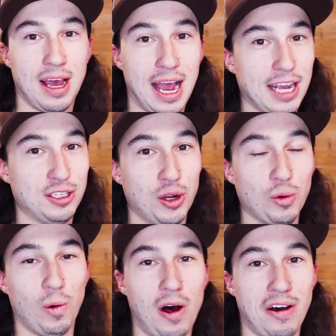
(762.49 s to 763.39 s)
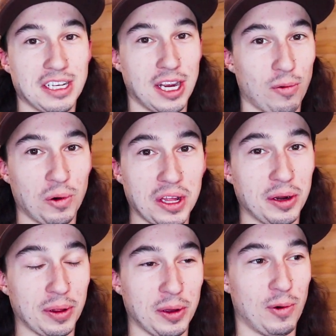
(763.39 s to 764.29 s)
I had two walleyes that really,
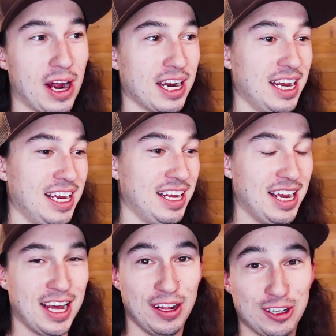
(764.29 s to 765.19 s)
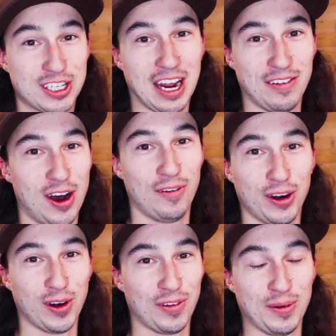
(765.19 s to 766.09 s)
really wanted it, and they're just kind of
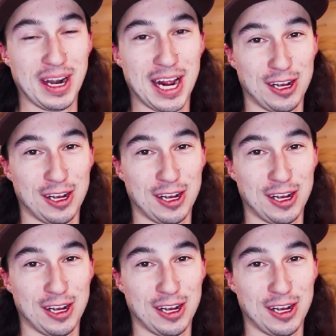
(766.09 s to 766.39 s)
hovering over right now.